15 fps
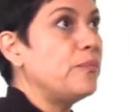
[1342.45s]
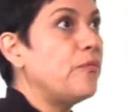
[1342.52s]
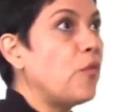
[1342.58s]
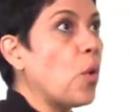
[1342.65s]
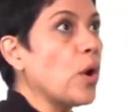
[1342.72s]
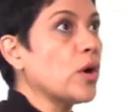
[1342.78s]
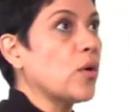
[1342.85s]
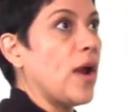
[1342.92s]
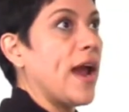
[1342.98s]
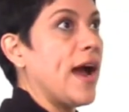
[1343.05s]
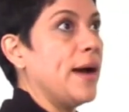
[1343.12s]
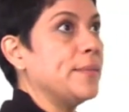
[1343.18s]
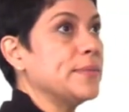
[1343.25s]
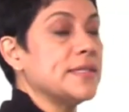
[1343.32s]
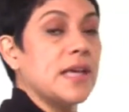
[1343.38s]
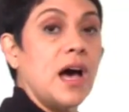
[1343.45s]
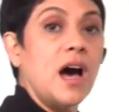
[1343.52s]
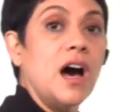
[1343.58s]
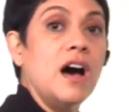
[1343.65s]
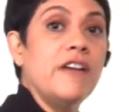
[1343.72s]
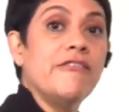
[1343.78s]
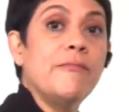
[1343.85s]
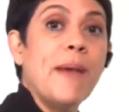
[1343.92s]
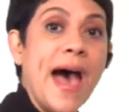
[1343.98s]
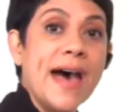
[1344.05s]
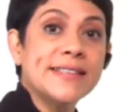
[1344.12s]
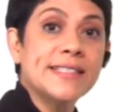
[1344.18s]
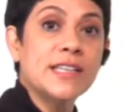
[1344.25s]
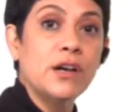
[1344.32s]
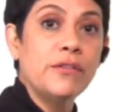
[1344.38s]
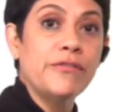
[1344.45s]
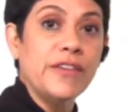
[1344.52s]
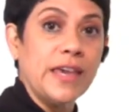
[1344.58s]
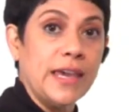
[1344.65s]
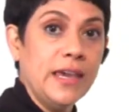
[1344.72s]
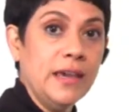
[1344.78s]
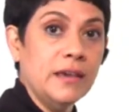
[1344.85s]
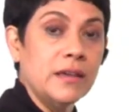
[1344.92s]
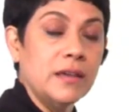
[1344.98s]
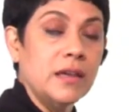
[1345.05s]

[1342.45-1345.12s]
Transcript: 4 grams of Pastel V